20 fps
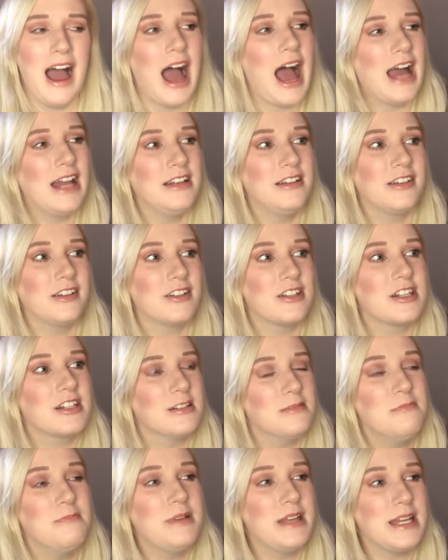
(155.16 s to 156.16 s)
and
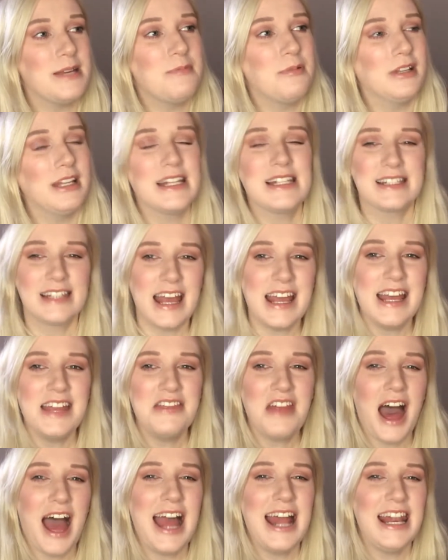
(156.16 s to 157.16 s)
some people are saying
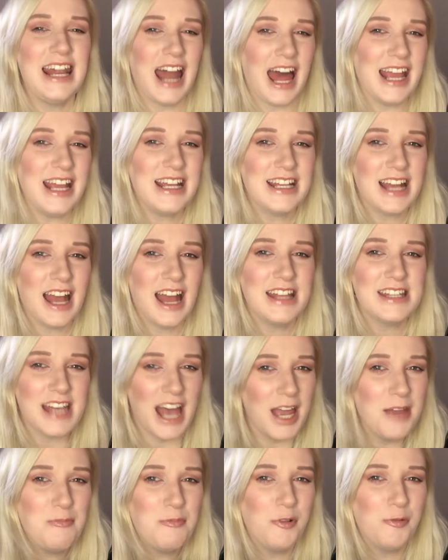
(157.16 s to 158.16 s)
that I like a
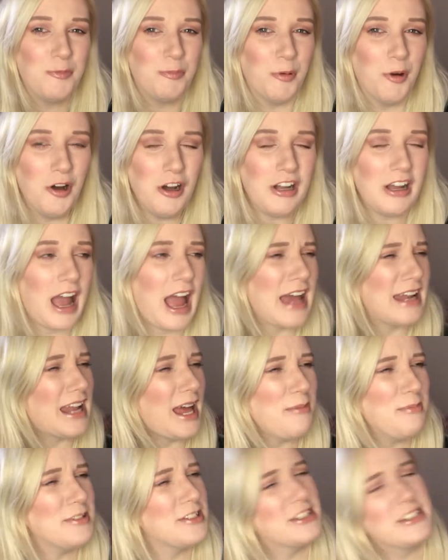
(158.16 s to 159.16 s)
type of book, and
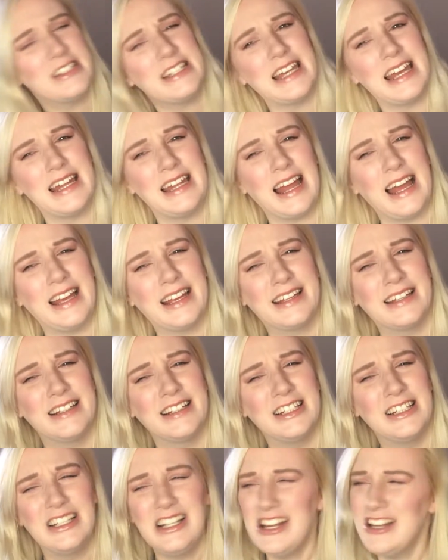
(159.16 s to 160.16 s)
I'm stood here like,
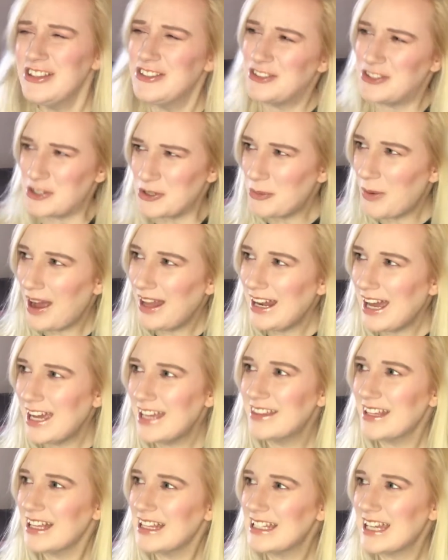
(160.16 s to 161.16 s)
do I
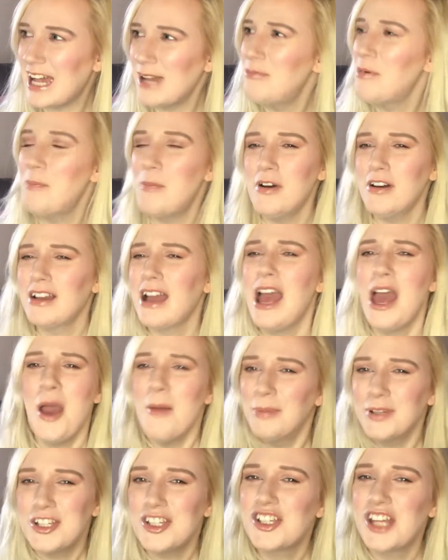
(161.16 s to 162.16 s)
like that type of book?
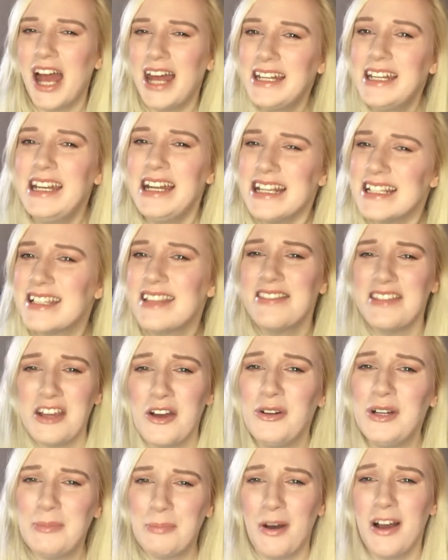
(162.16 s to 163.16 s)
But Shannon isn't the
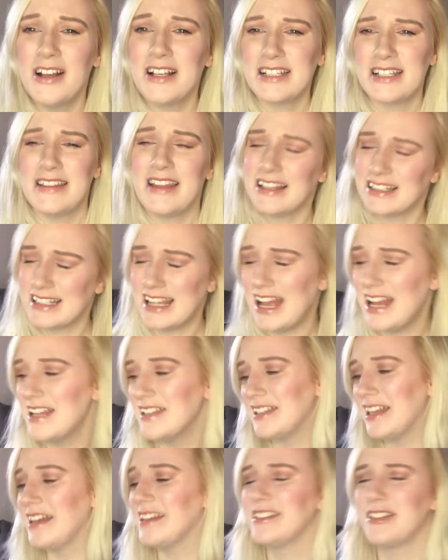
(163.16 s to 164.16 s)
only person that
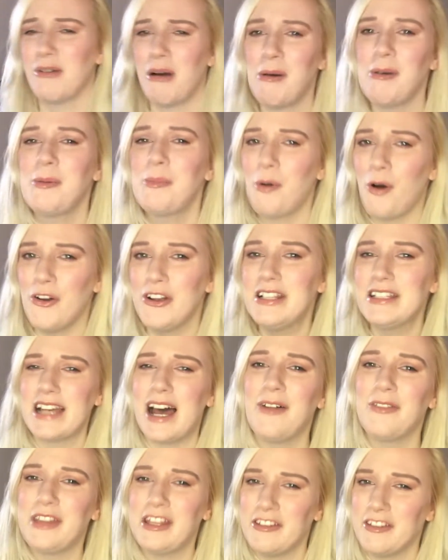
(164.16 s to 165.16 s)
says this, so I will point
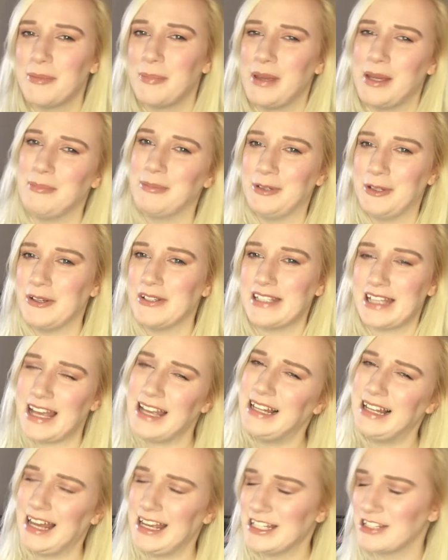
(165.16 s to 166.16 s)
out the other people who say
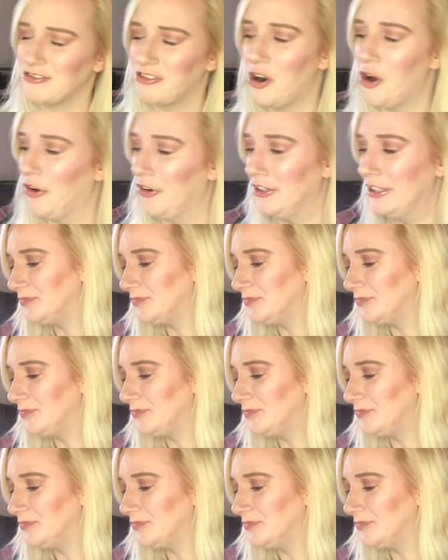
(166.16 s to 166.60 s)
it later on.